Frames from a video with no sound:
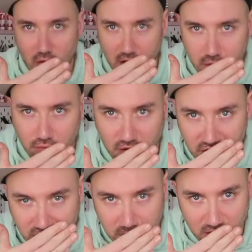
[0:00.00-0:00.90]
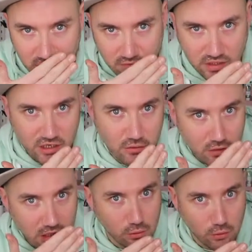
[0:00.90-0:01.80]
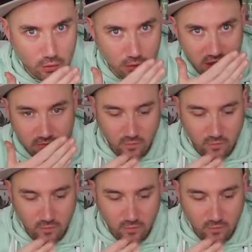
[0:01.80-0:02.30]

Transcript: I always find this bit of the video really awkward.